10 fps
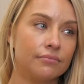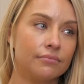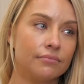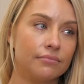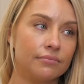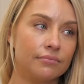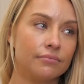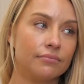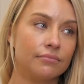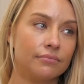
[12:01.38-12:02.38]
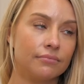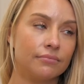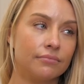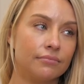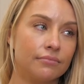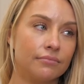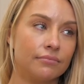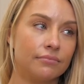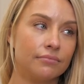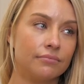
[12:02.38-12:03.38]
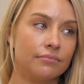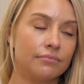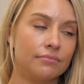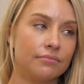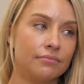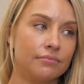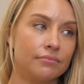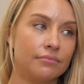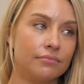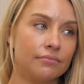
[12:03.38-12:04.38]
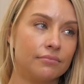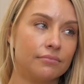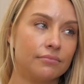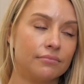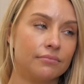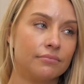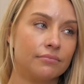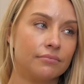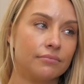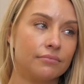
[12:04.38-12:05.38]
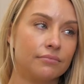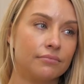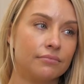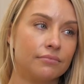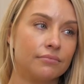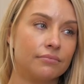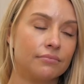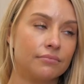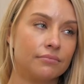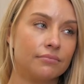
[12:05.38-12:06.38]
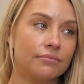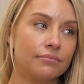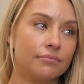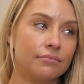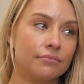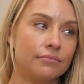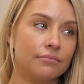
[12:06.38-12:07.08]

(not speaking)